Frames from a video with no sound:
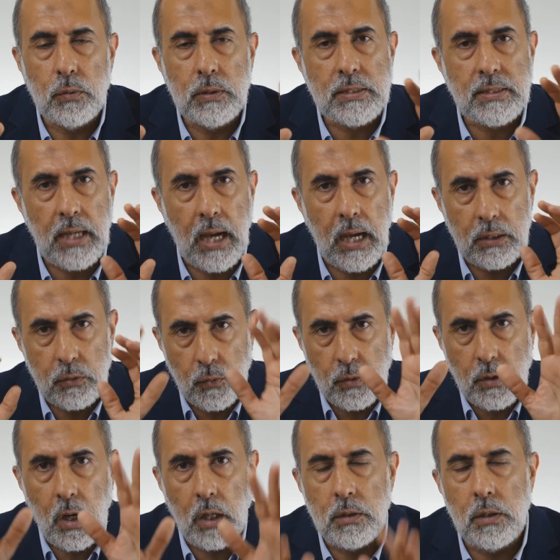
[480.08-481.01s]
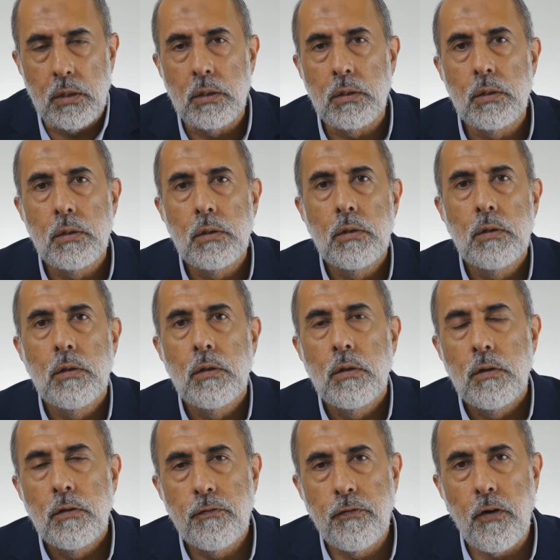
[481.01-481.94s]
decide, we're going to
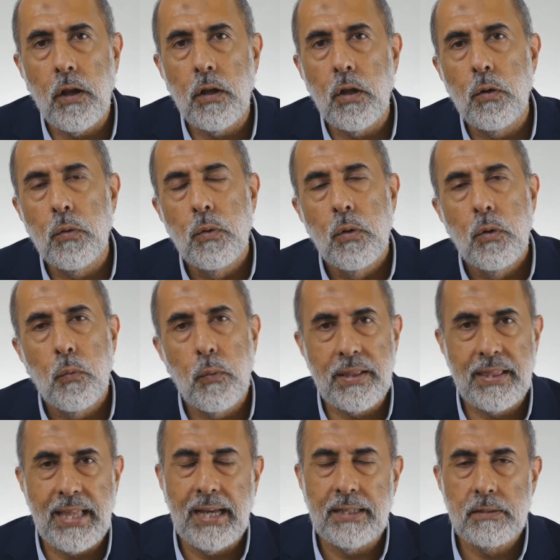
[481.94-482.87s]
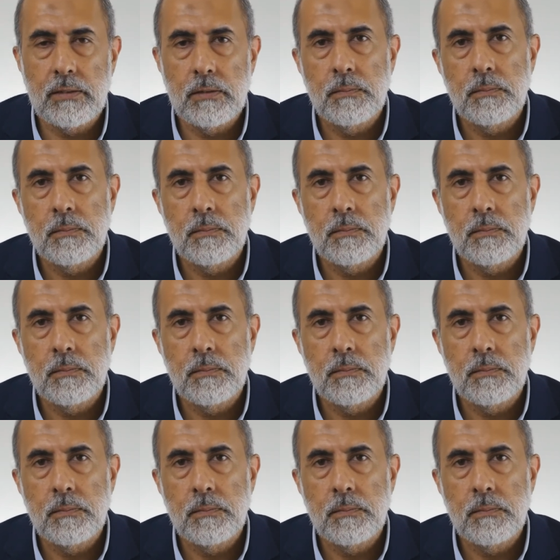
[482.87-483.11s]
follow with that.